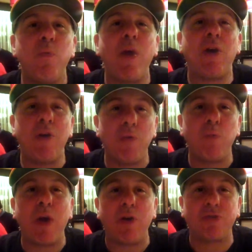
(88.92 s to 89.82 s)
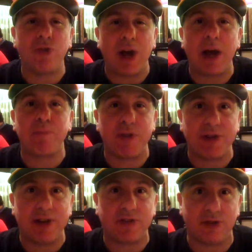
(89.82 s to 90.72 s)
Well, to
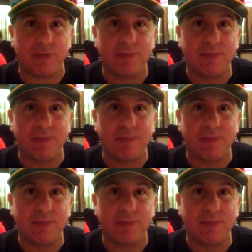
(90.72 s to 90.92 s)
Brittany, too.